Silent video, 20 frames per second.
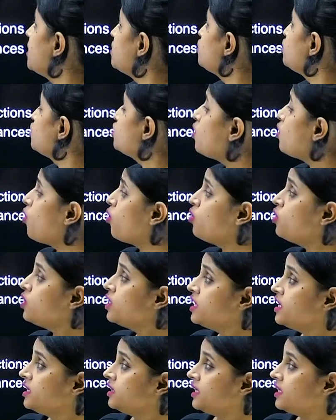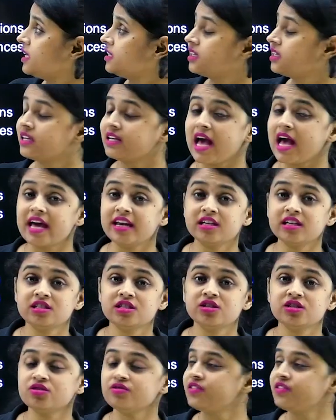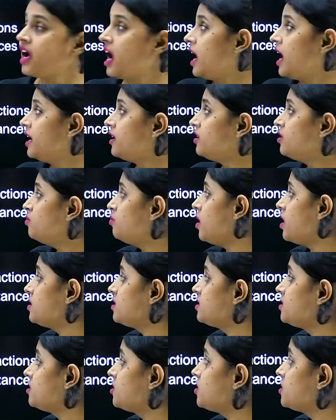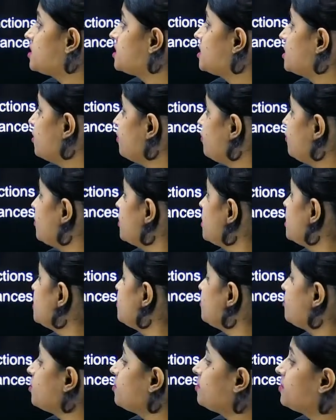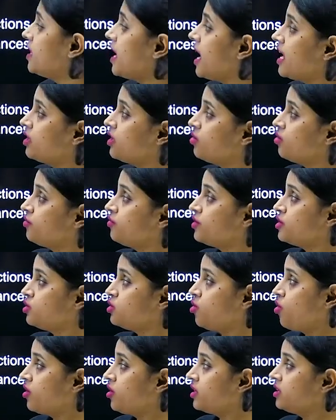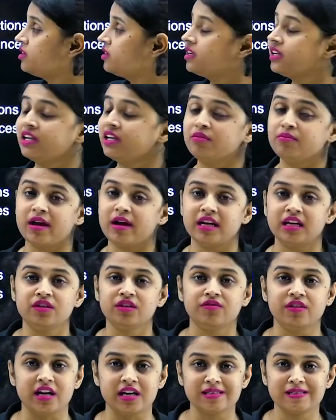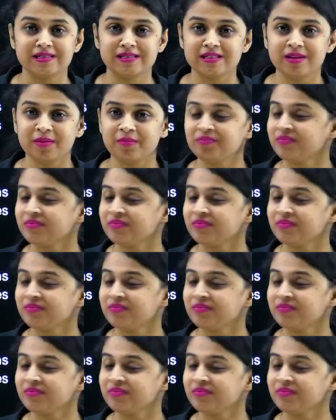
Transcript: show that the character of the ironmaster is different from that of his daughter in many ways?